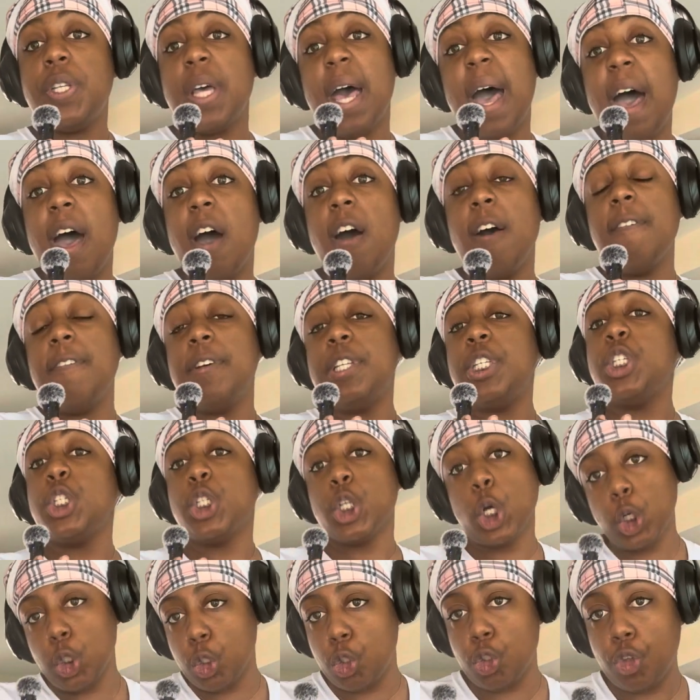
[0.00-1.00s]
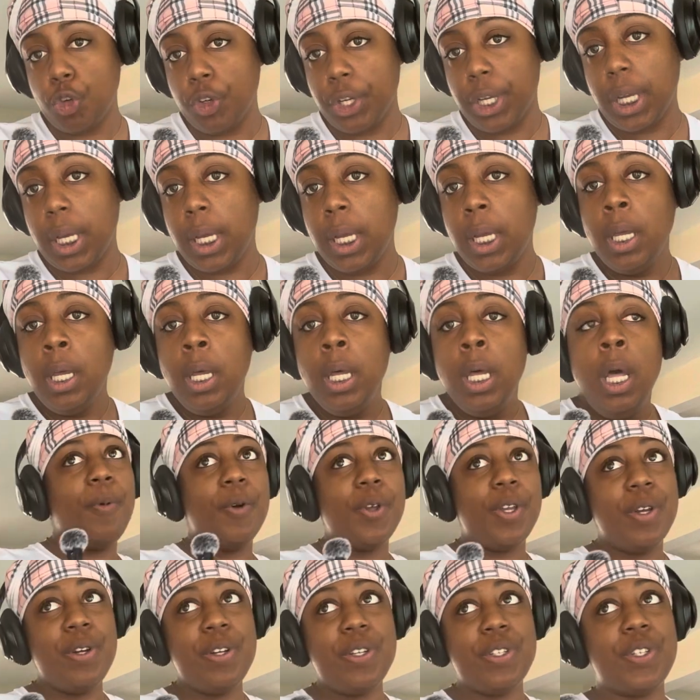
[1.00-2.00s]
to have surgery. A
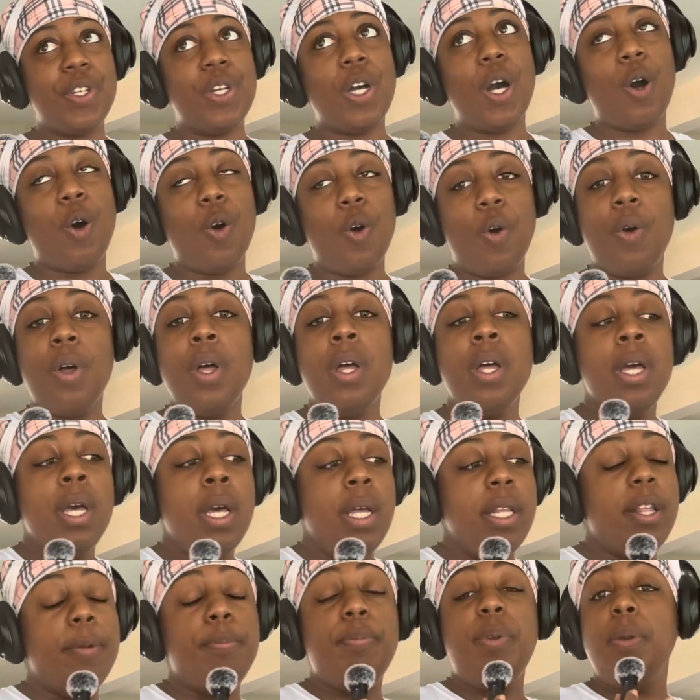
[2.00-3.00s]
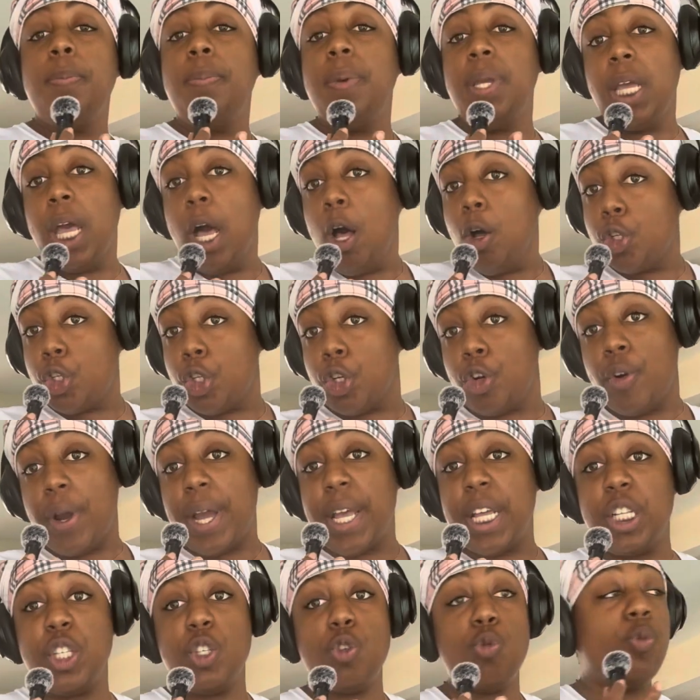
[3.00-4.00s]
couple years ago, the BBL
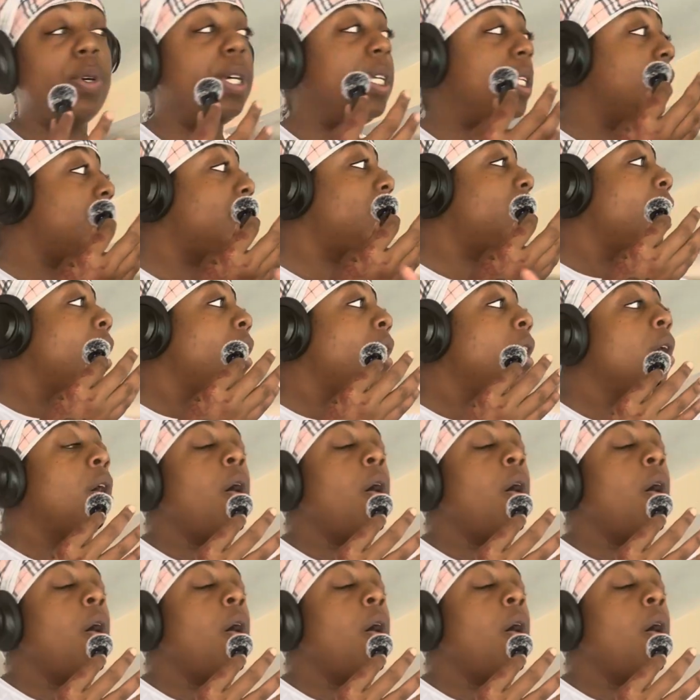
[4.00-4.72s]
trend was